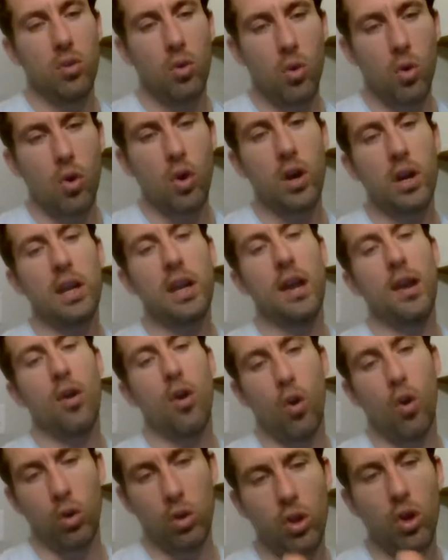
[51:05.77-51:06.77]
Oregon,
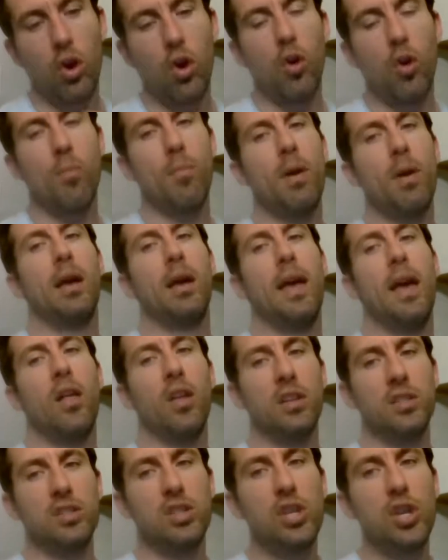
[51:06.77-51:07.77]
Oklahoma,
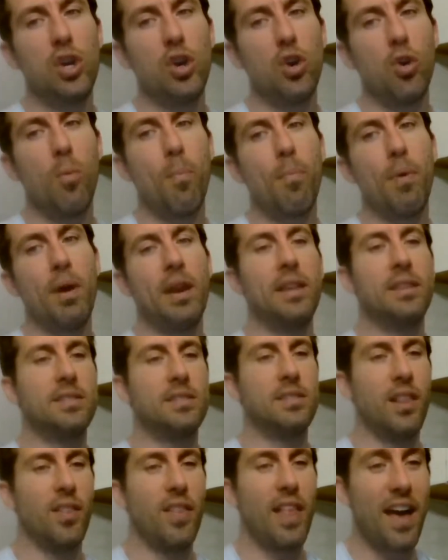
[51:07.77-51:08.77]
LSU, but
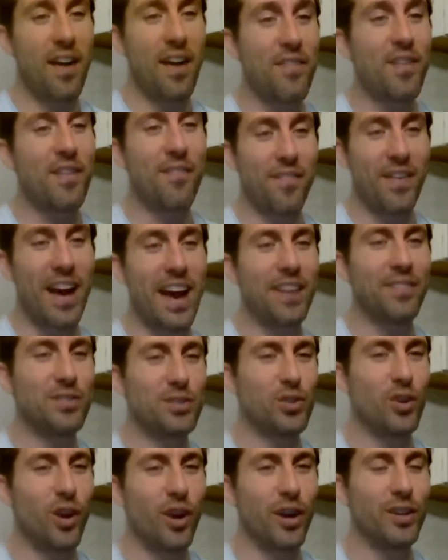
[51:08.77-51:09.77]
it's 11
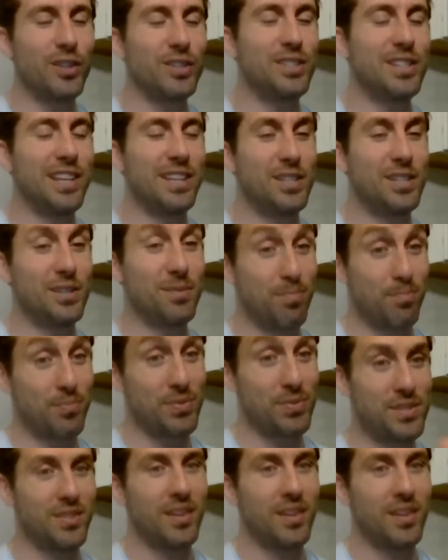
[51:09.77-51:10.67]
5-stars that just